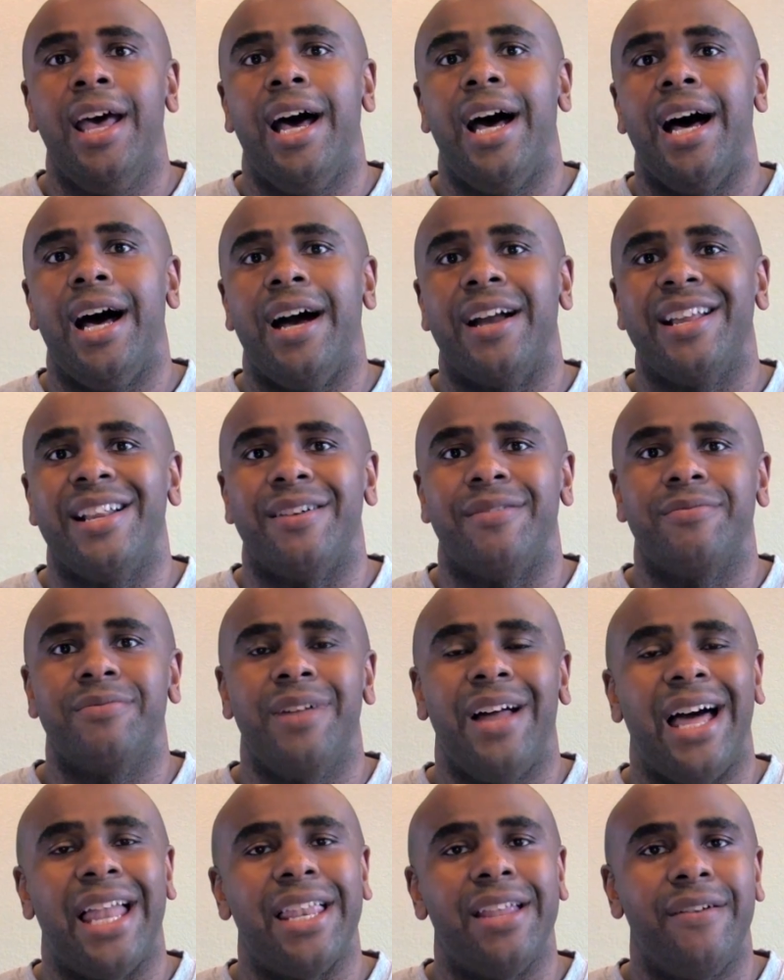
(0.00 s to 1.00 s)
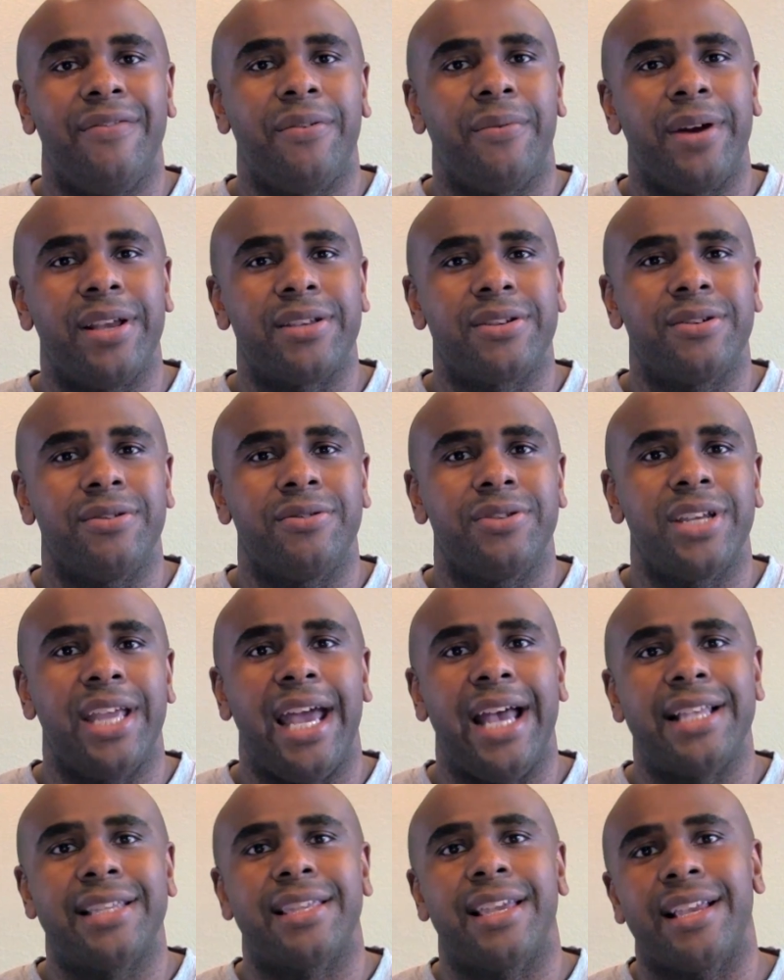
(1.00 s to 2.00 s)
I love the way Schoology
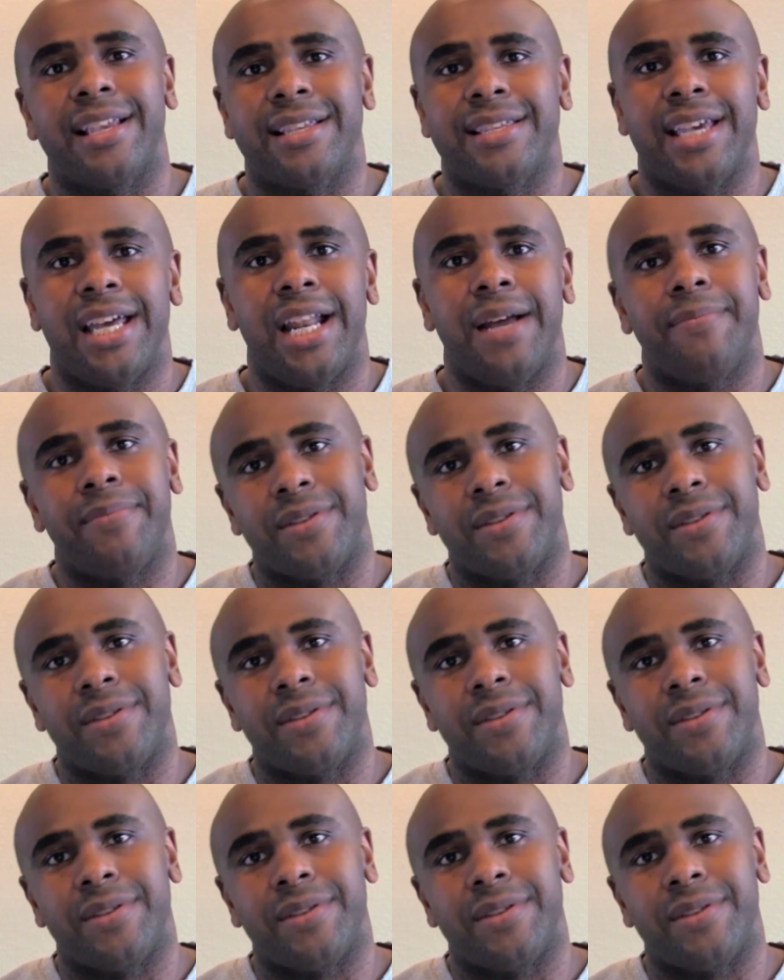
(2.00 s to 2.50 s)
has things set up.